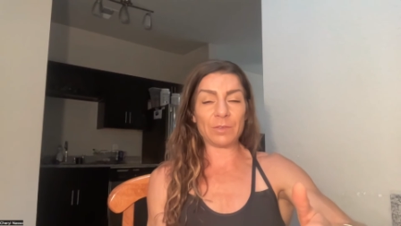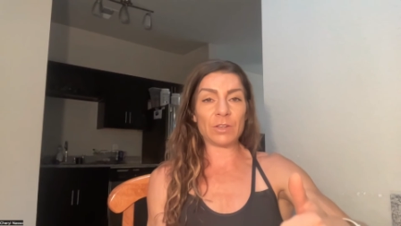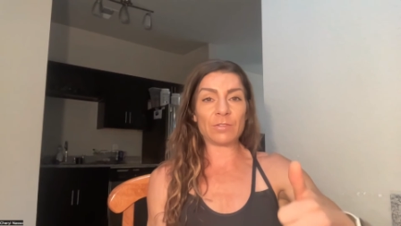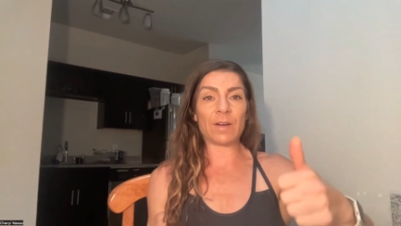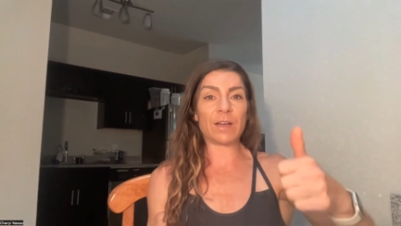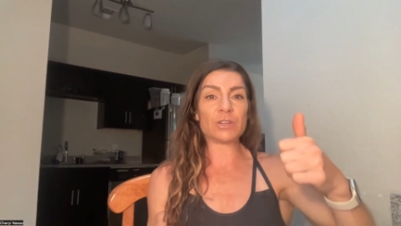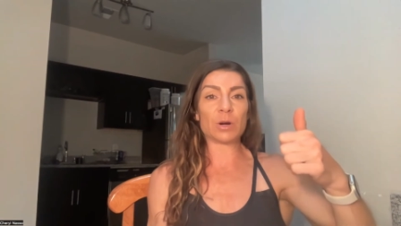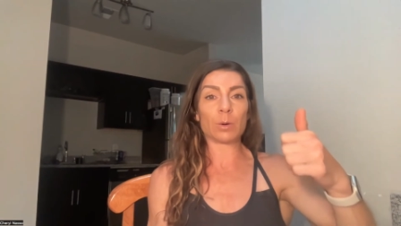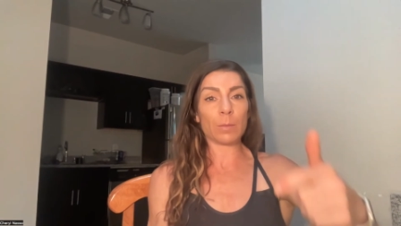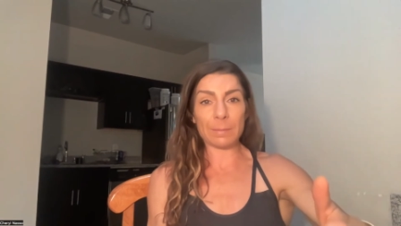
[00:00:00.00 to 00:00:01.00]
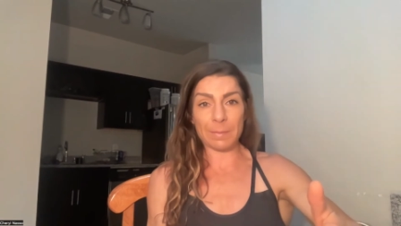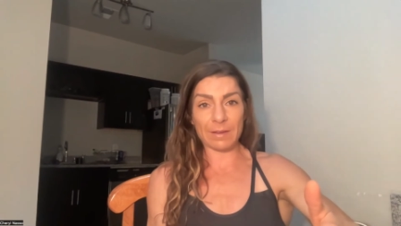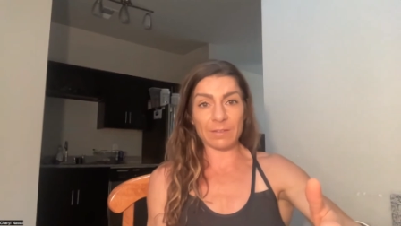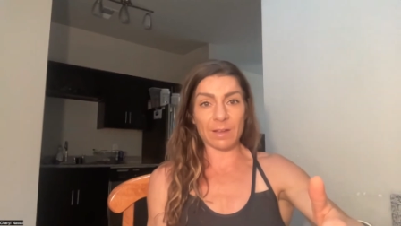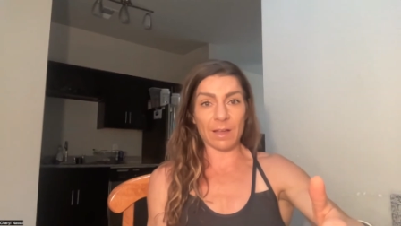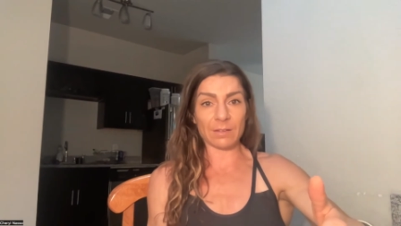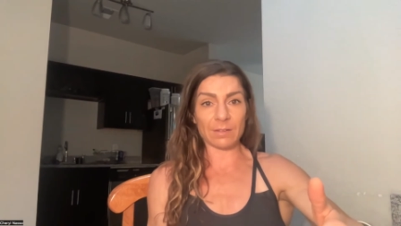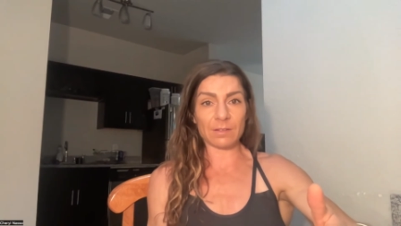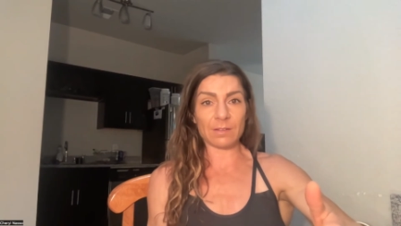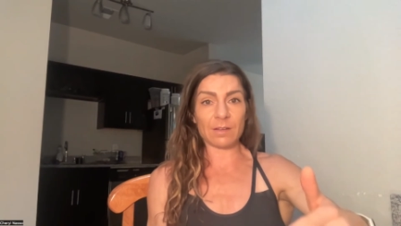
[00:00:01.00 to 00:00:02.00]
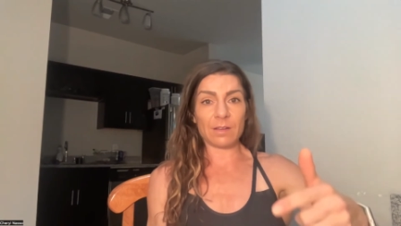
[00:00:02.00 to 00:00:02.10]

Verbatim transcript: you find your aerobic base sucks.